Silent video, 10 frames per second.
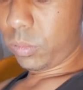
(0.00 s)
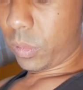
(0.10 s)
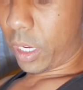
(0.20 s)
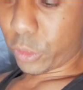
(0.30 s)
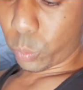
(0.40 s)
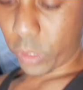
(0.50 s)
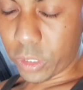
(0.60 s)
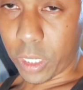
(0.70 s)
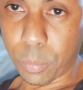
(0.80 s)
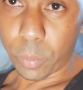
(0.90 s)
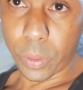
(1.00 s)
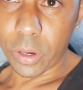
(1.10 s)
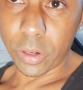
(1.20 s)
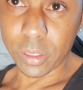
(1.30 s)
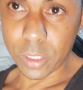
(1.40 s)
I wish I
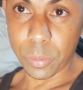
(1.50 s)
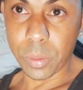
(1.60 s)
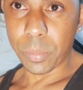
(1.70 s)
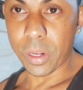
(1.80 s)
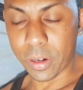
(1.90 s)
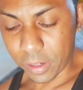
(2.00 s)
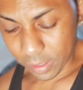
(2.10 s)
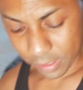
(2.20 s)
prepared a little bit better